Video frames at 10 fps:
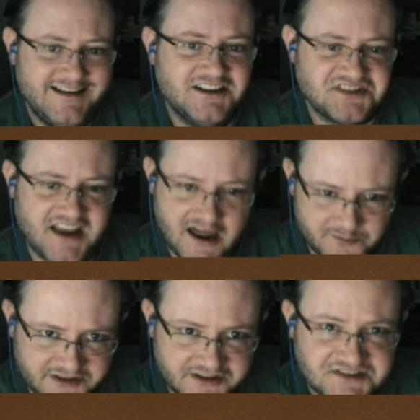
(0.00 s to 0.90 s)
it's gotta
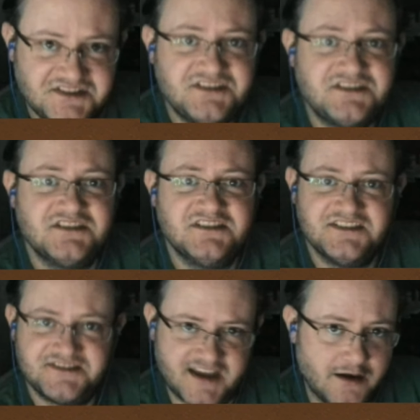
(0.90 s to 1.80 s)
be this,
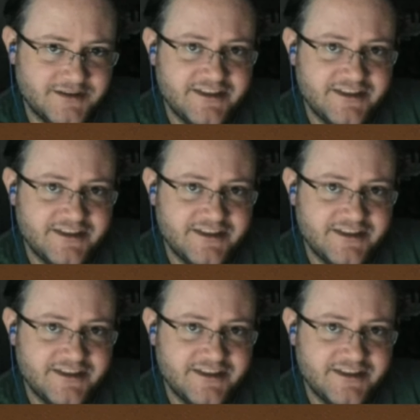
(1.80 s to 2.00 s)
it's gotta be